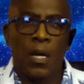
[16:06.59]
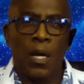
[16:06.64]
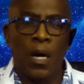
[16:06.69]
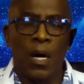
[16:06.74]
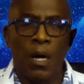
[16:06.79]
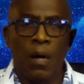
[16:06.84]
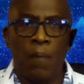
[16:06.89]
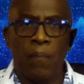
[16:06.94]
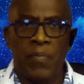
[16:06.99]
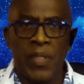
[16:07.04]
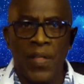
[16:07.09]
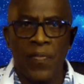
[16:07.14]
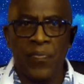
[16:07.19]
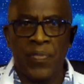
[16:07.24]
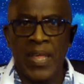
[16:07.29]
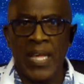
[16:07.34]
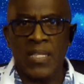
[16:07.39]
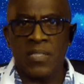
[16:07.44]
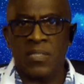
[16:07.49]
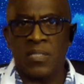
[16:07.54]
that
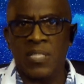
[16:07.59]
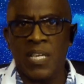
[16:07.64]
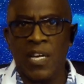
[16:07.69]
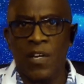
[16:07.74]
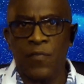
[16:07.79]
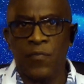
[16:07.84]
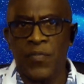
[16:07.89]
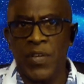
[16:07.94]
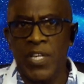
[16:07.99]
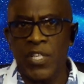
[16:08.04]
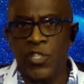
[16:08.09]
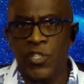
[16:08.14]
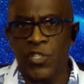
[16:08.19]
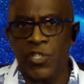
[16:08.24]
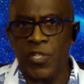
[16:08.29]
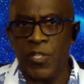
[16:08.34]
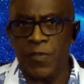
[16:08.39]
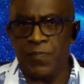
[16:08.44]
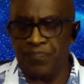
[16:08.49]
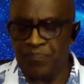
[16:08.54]
that
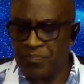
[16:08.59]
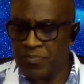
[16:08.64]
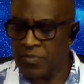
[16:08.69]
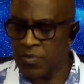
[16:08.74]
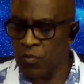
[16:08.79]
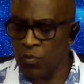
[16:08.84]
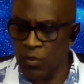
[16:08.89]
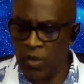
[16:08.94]
salvation